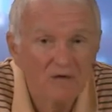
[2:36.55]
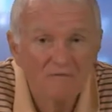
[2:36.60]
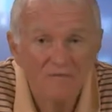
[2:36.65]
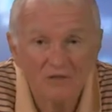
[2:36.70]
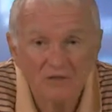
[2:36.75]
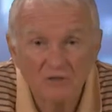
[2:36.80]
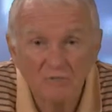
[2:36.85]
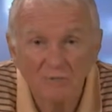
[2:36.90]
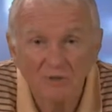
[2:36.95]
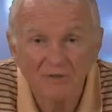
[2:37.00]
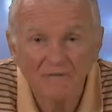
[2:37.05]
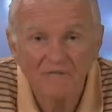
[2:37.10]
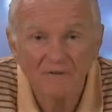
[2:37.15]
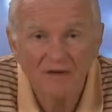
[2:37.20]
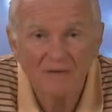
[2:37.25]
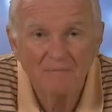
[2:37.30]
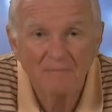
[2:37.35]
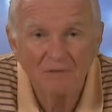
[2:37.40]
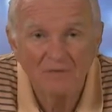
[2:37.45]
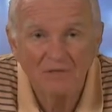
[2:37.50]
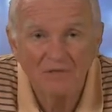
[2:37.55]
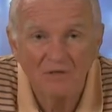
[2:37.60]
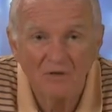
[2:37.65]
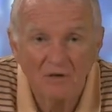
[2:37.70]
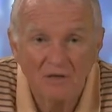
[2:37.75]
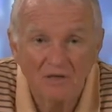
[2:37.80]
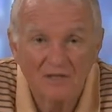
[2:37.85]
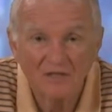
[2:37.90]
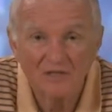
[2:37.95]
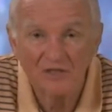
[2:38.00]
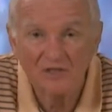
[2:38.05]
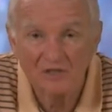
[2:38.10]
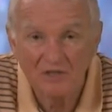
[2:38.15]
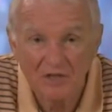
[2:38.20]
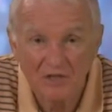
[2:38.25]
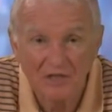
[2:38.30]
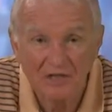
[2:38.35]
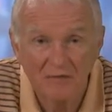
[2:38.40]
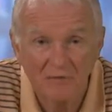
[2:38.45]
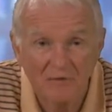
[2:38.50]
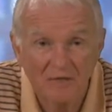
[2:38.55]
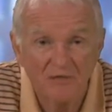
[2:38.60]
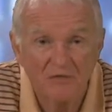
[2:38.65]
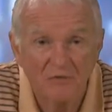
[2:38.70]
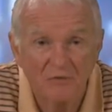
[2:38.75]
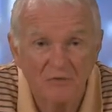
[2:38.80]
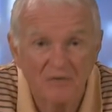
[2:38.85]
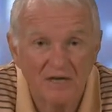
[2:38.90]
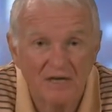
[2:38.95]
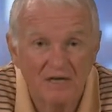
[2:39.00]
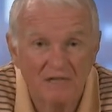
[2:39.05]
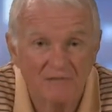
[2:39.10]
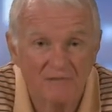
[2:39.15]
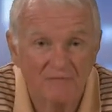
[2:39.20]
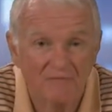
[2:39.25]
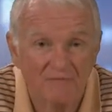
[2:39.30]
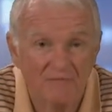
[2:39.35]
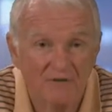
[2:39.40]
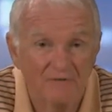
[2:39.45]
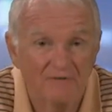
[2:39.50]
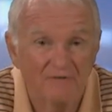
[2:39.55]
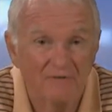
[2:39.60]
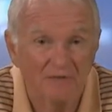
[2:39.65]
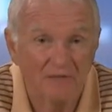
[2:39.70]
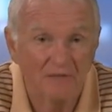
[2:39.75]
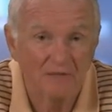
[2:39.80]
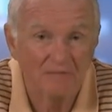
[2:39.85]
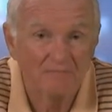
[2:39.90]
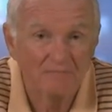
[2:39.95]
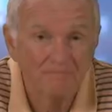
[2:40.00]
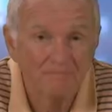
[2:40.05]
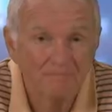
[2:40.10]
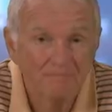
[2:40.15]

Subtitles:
for $25 million in January 2015.